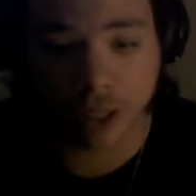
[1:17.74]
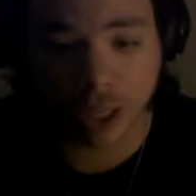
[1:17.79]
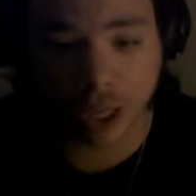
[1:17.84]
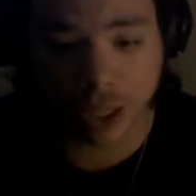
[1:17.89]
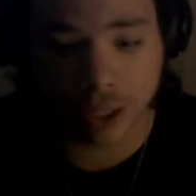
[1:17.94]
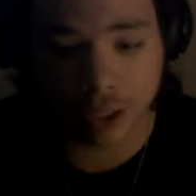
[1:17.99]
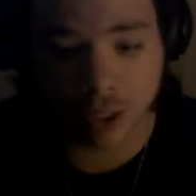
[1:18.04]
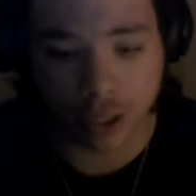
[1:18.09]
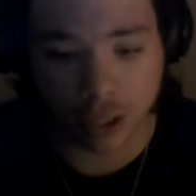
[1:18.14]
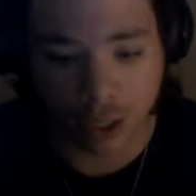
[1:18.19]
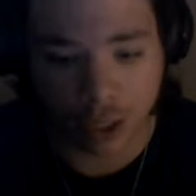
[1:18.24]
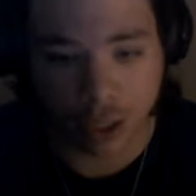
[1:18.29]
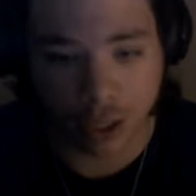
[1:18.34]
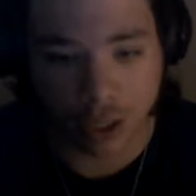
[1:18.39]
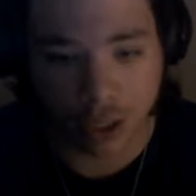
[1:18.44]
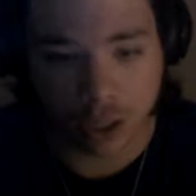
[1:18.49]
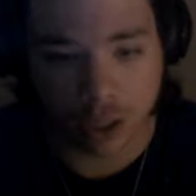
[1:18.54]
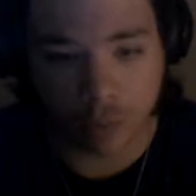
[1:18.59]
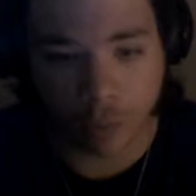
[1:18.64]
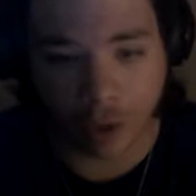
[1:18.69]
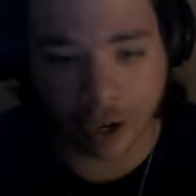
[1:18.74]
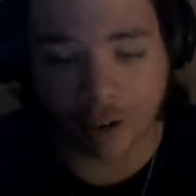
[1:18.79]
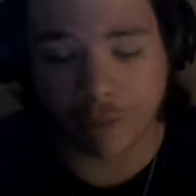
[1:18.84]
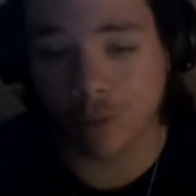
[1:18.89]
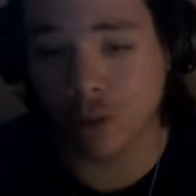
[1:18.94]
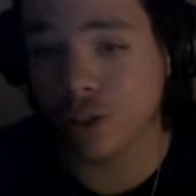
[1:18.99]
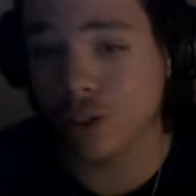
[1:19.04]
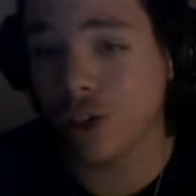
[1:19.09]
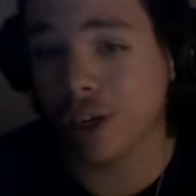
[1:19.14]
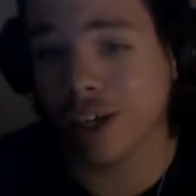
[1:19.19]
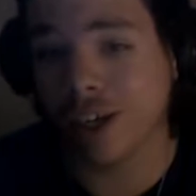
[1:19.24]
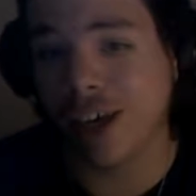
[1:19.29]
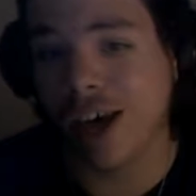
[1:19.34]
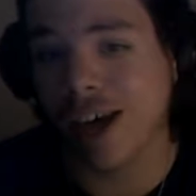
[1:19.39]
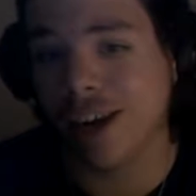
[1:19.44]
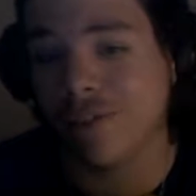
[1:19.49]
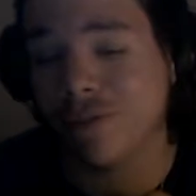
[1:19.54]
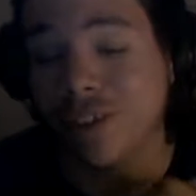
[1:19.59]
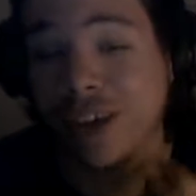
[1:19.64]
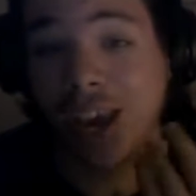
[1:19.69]
end when everyone started kind
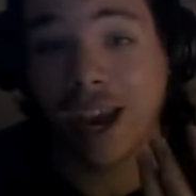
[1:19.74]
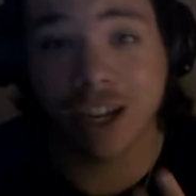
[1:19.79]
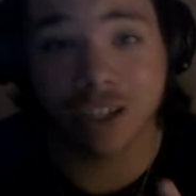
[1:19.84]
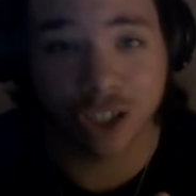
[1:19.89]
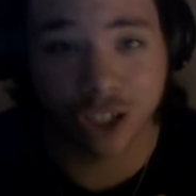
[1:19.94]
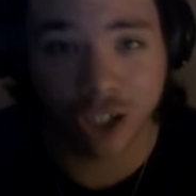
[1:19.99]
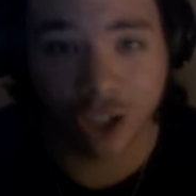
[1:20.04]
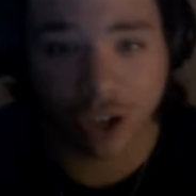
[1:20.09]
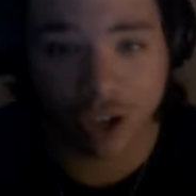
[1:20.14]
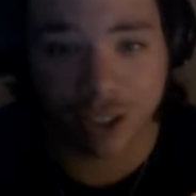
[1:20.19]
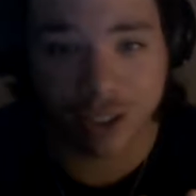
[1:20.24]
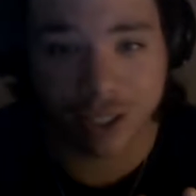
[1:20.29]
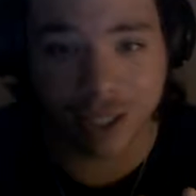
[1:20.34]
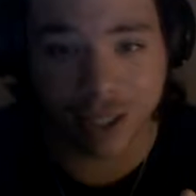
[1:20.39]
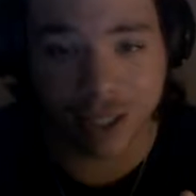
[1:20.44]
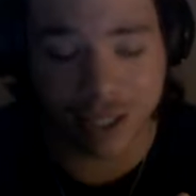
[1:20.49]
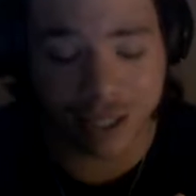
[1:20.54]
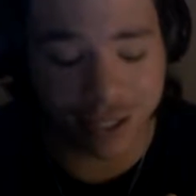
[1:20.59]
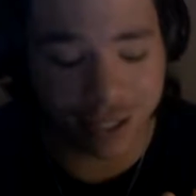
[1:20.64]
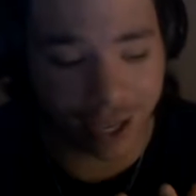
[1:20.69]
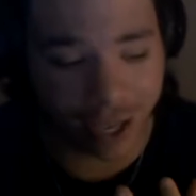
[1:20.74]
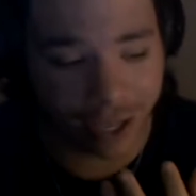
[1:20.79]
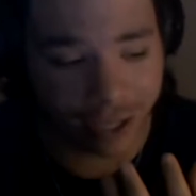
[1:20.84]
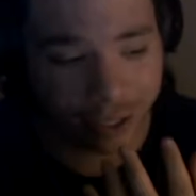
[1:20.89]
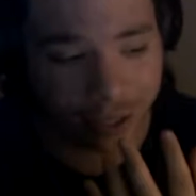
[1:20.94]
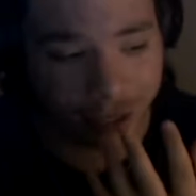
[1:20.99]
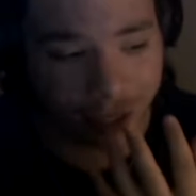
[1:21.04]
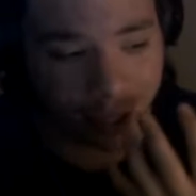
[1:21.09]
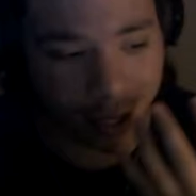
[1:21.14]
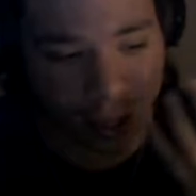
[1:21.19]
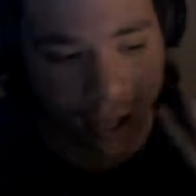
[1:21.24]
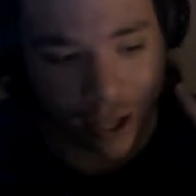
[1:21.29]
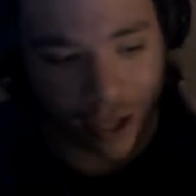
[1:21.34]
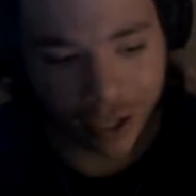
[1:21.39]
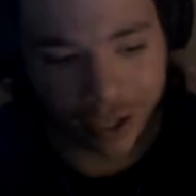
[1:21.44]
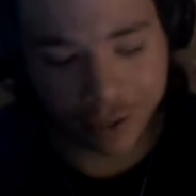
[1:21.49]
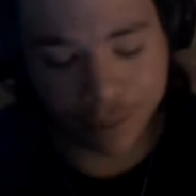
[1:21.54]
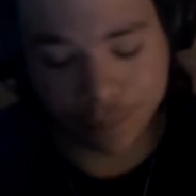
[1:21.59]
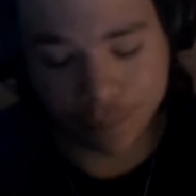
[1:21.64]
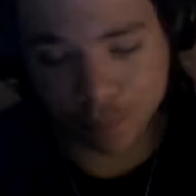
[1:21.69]
of catching on to this. And
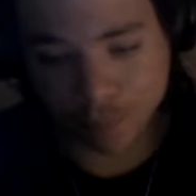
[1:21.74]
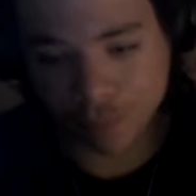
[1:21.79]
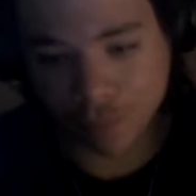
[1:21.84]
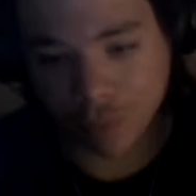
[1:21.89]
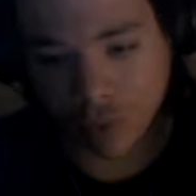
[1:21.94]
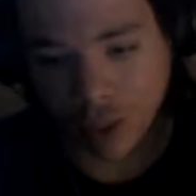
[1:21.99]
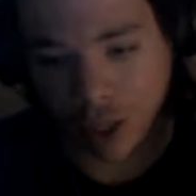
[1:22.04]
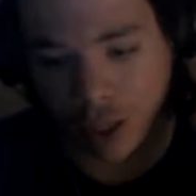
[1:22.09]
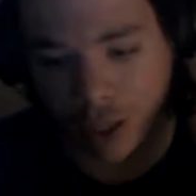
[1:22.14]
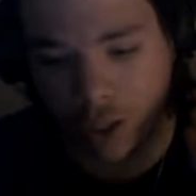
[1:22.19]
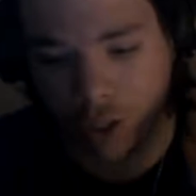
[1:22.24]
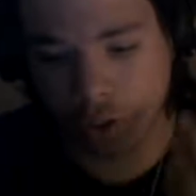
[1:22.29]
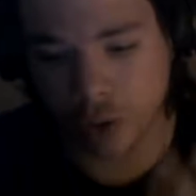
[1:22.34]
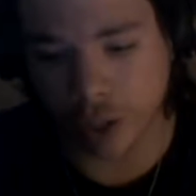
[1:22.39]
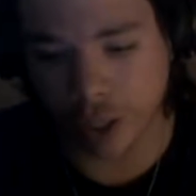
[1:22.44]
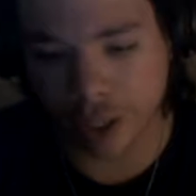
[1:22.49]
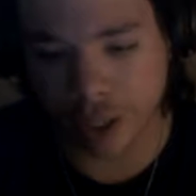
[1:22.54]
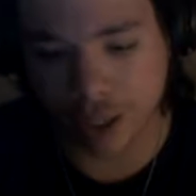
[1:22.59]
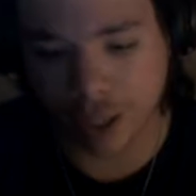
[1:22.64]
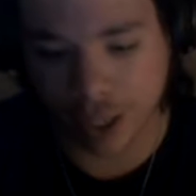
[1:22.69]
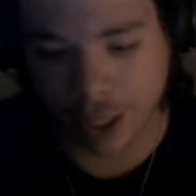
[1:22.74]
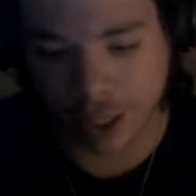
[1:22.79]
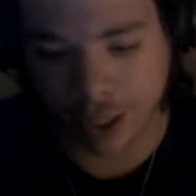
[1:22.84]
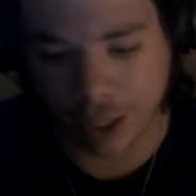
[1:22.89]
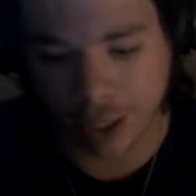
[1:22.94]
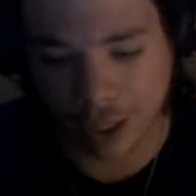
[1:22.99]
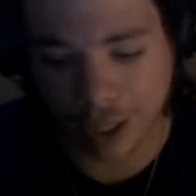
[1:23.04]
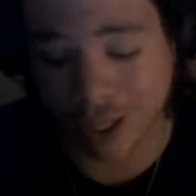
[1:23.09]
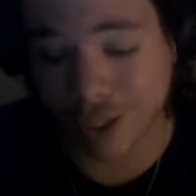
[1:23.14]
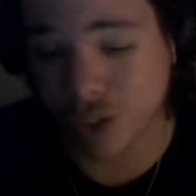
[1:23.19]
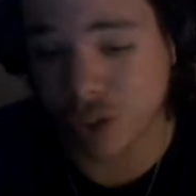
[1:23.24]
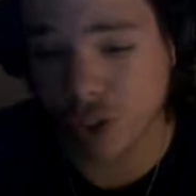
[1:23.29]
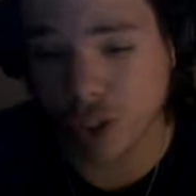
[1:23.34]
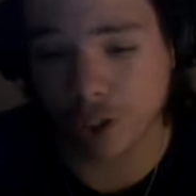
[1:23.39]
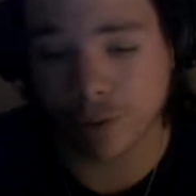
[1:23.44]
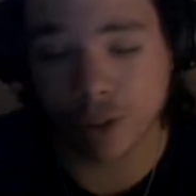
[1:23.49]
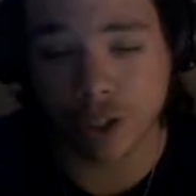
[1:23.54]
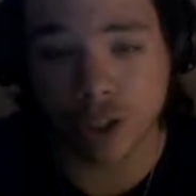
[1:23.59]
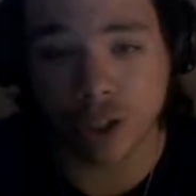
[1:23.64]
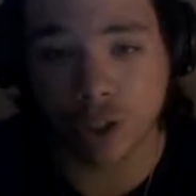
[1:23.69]
he created the next
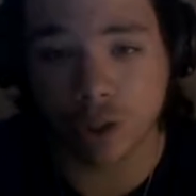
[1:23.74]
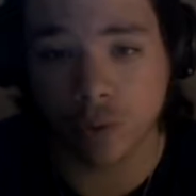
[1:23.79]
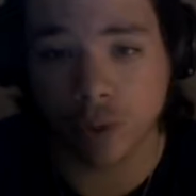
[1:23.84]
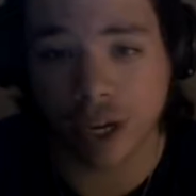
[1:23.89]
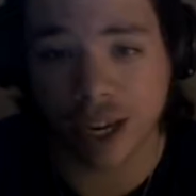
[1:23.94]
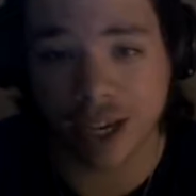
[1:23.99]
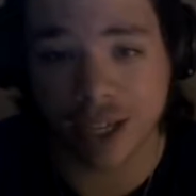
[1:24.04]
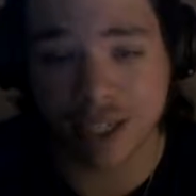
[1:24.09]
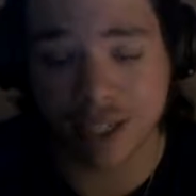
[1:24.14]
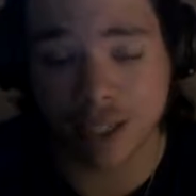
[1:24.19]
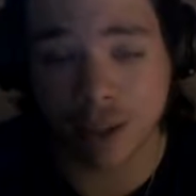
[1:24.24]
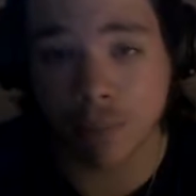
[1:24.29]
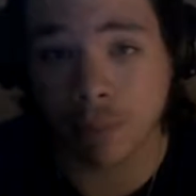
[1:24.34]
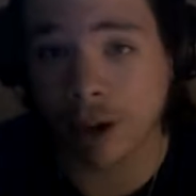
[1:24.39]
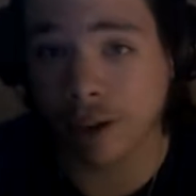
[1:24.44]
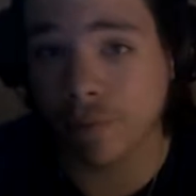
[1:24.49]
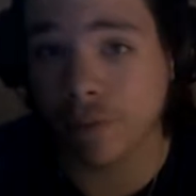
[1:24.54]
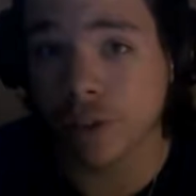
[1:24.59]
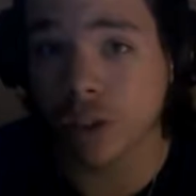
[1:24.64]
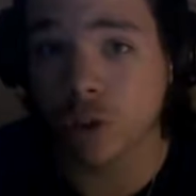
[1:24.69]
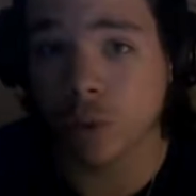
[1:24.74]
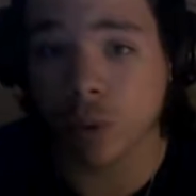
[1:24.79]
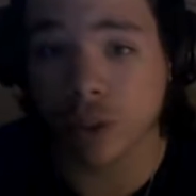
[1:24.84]
series known as My Virtual